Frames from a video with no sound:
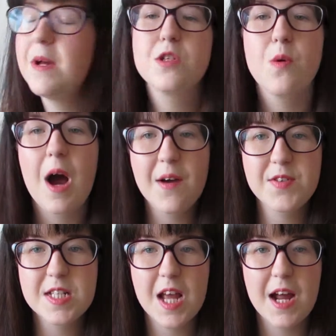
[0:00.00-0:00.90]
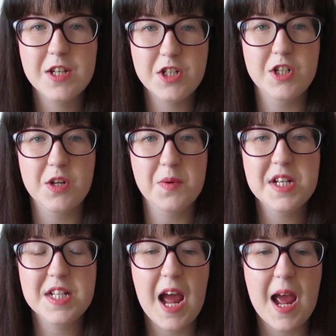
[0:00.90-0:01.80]
So I've decided to do
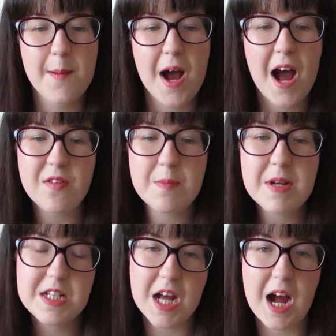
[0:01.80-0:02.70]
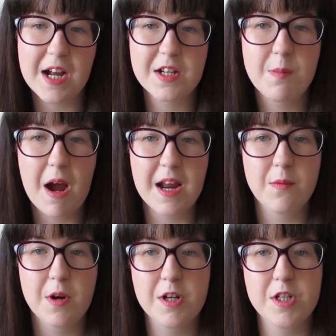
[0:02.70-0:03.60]
it. I haven't been tagged by
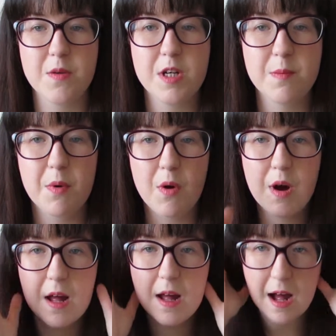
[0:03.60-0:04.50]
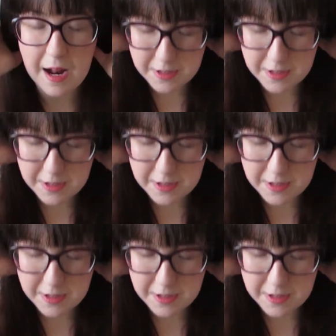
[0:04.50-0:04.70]
anyone to do it, but I